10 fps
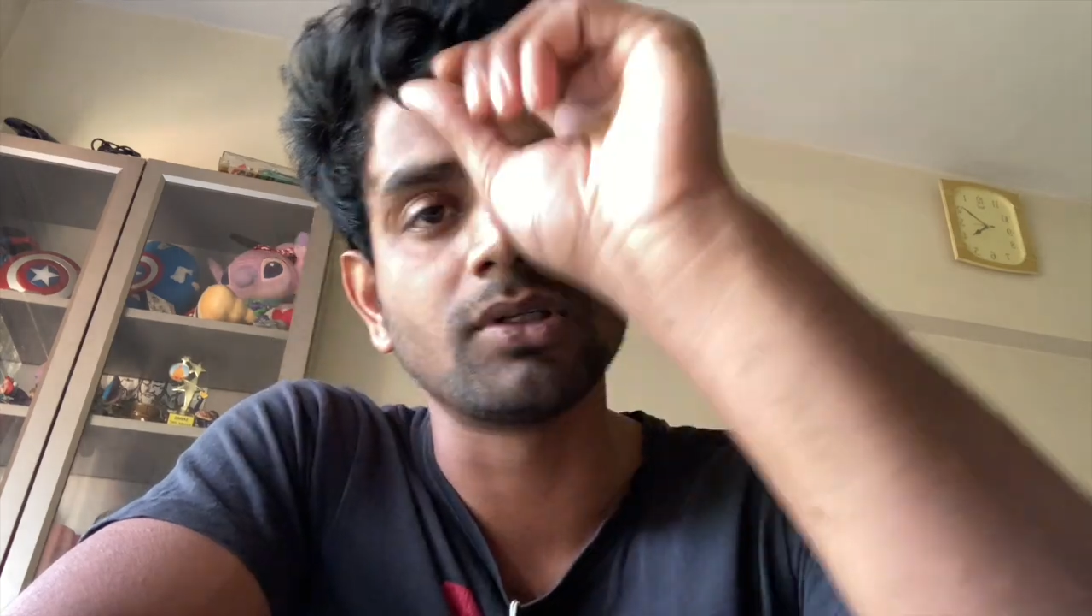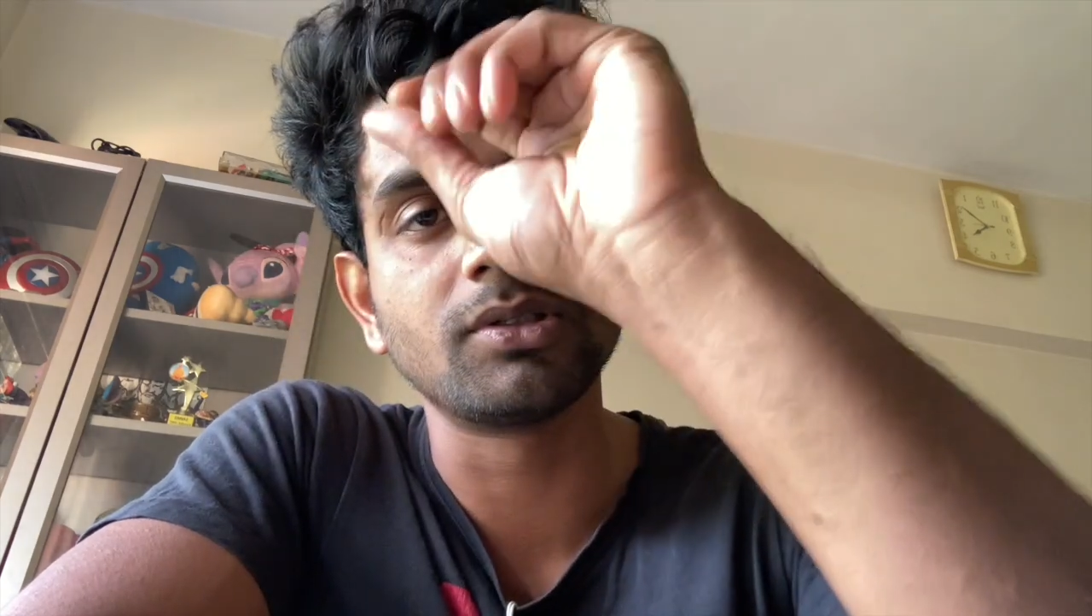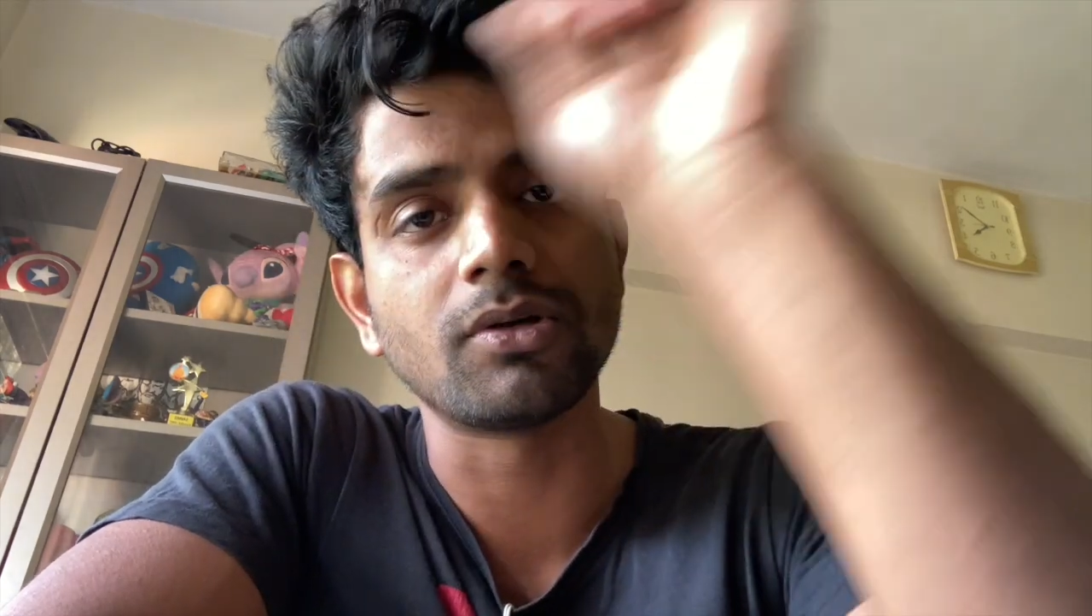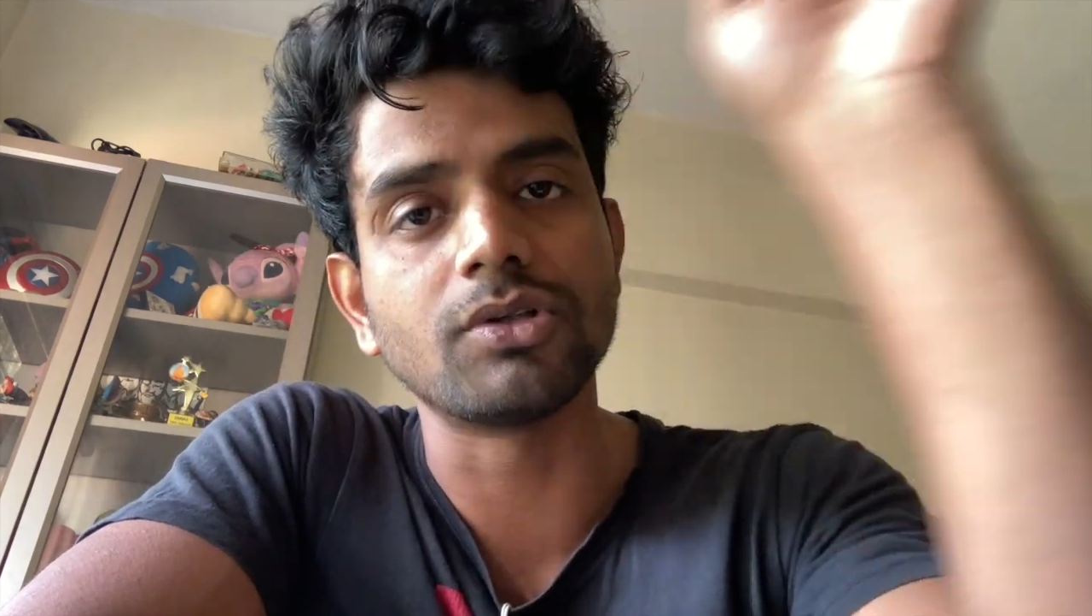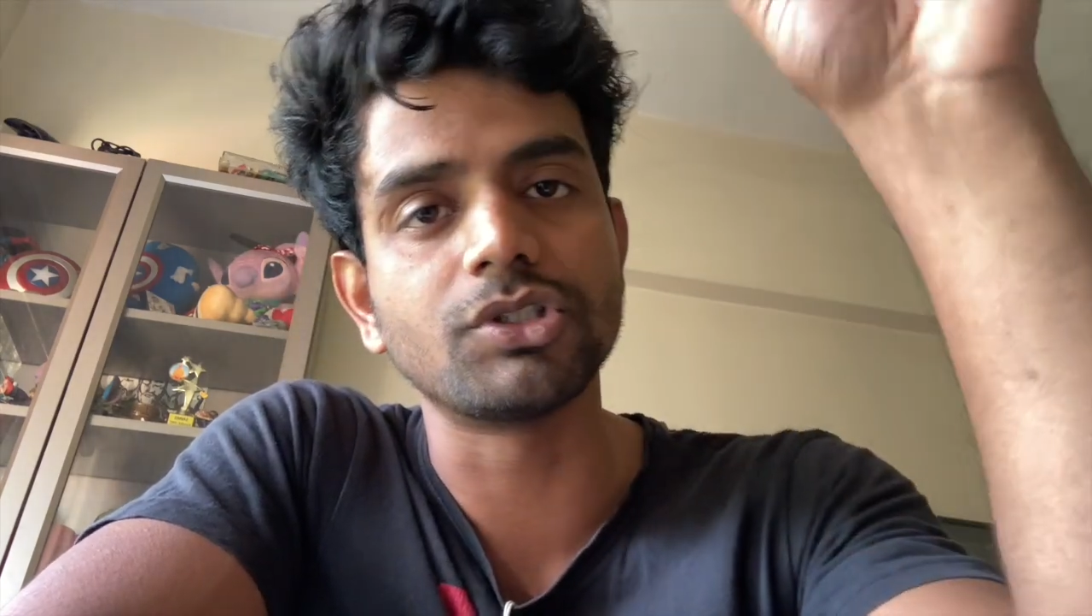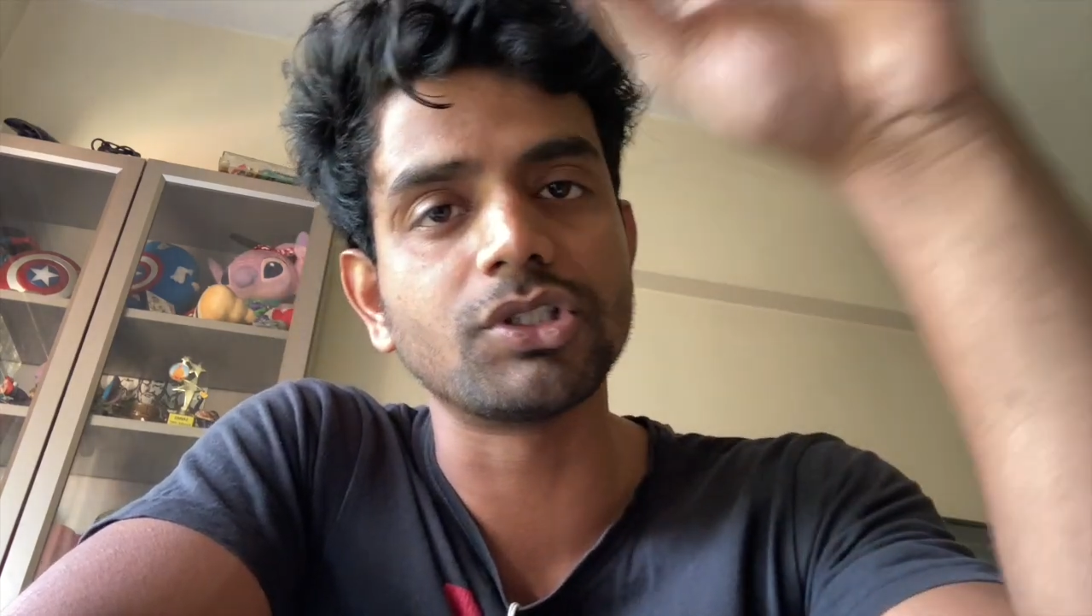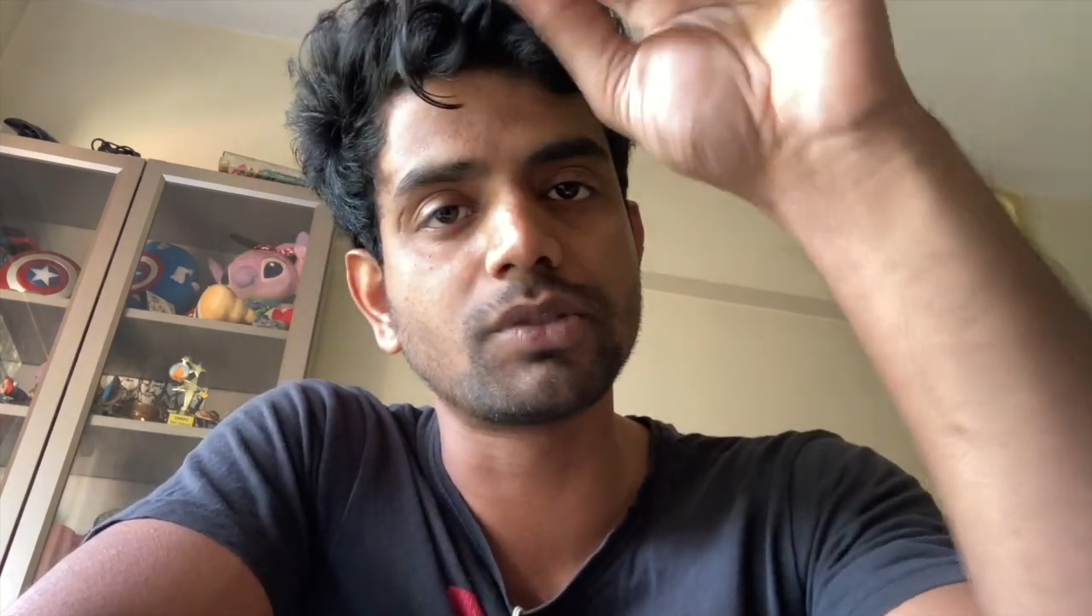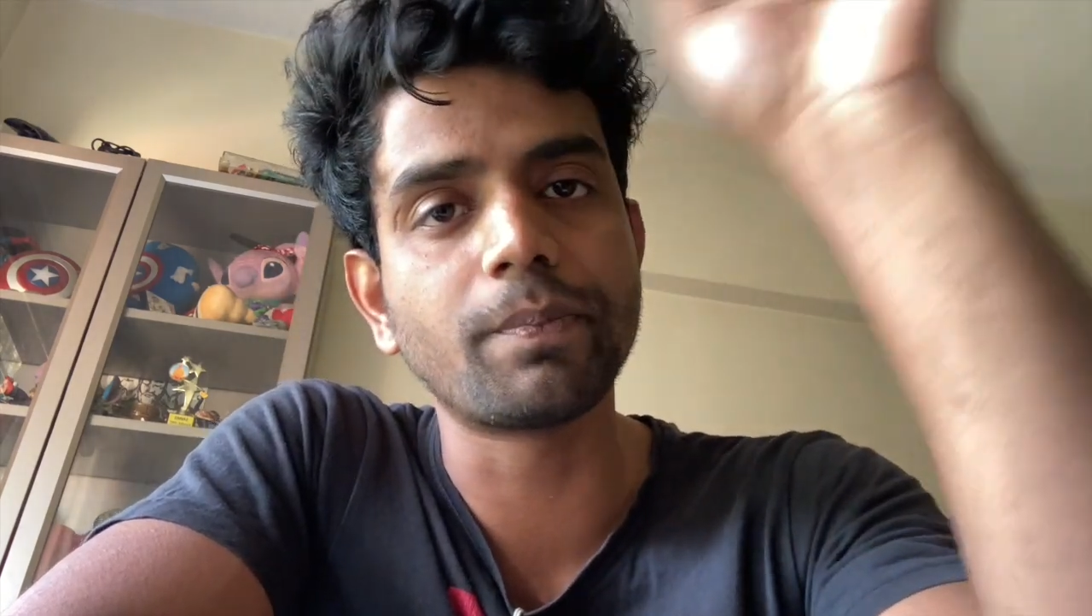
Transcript: not just